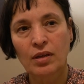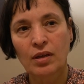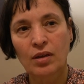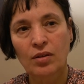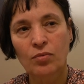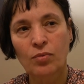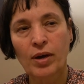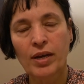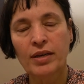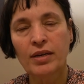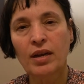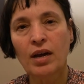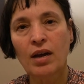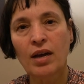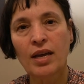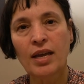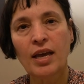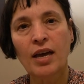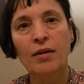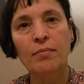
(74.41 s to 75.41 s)
And when
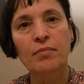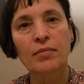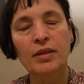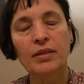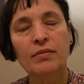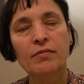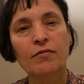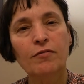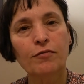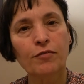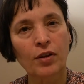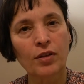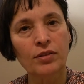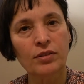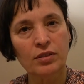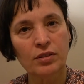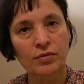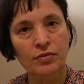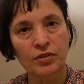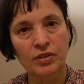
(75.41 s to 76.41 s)
I am in
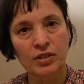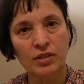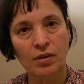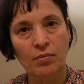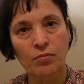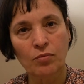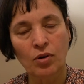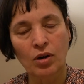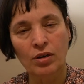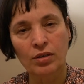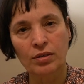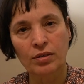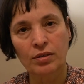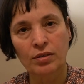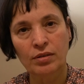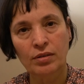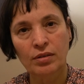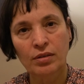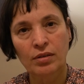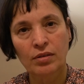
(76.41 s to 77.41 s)
front of someone
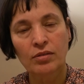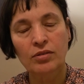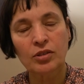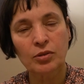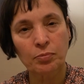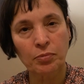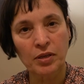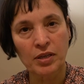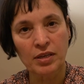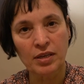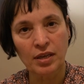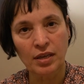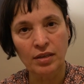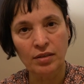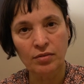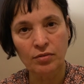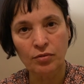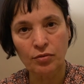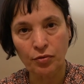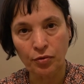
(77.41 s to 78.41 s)

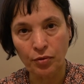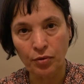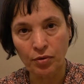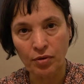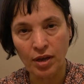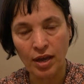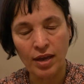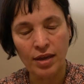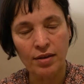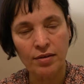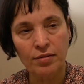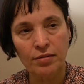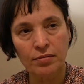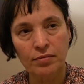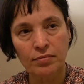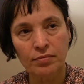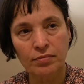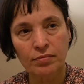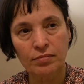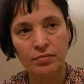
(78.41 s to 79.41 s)
speaking through Gail,
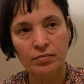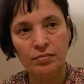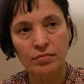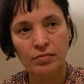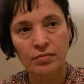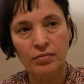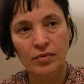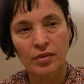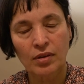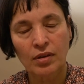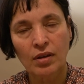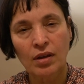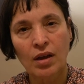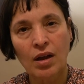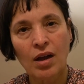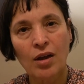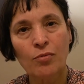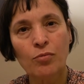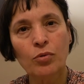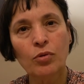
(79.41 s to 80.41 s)

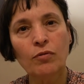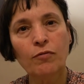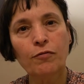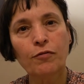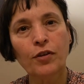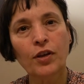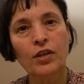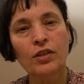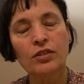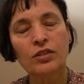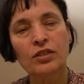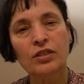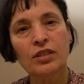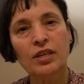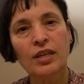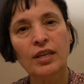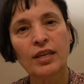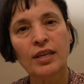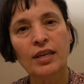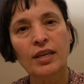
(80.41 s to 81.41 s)
I will
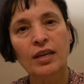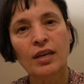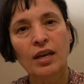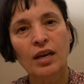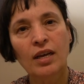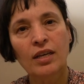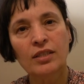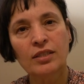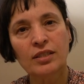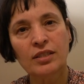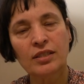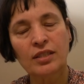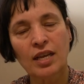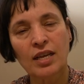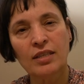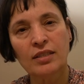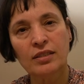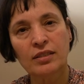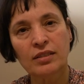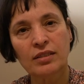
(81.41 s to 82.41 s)
firstly
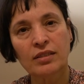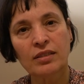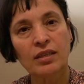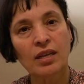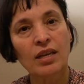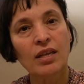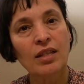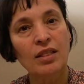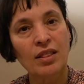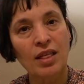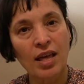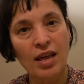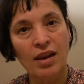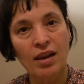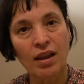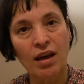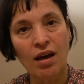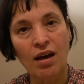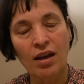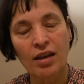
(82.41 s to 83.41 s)
assess their
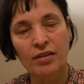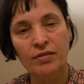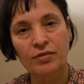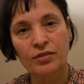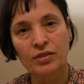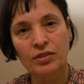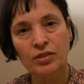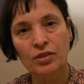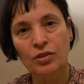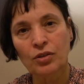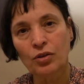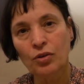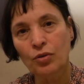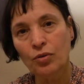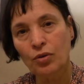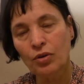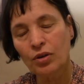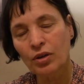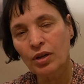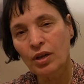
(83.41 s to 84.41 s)
lives and
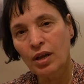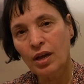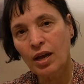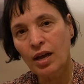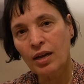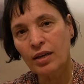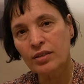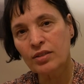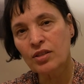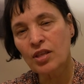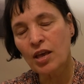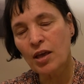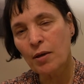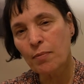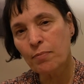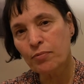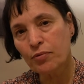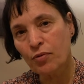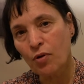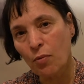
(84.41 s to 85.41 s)
look at their
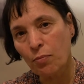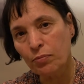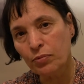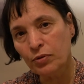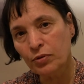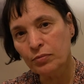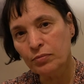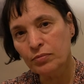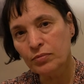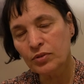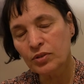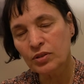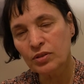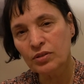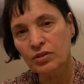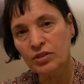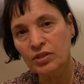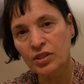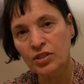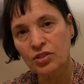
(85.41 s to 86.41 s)
problems
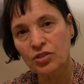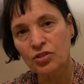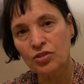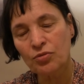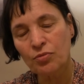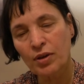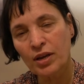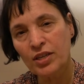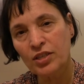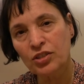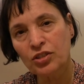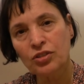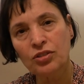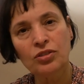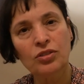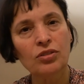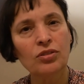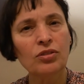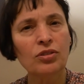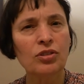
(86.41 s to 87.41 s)
and
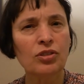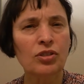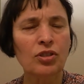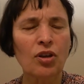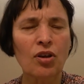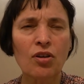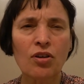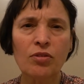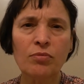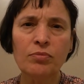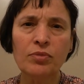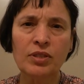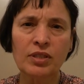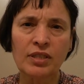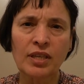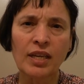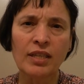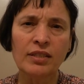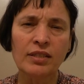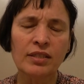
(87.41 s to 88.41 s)
situations and
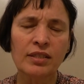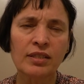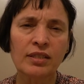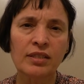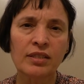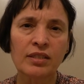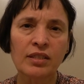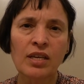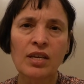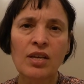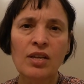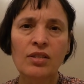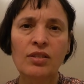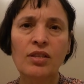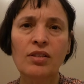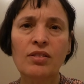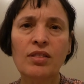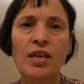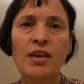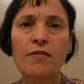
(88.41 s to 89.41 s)
circumstances
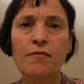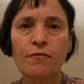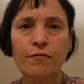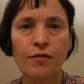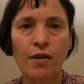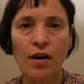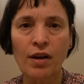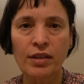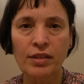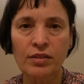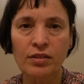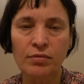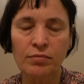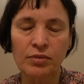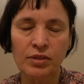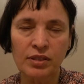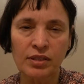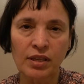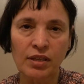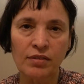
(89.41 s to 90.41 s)
that they find
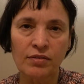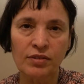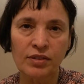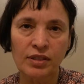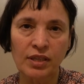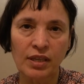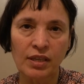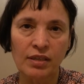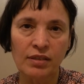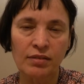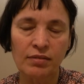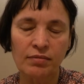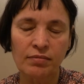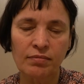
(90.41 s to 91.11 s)
themselves in.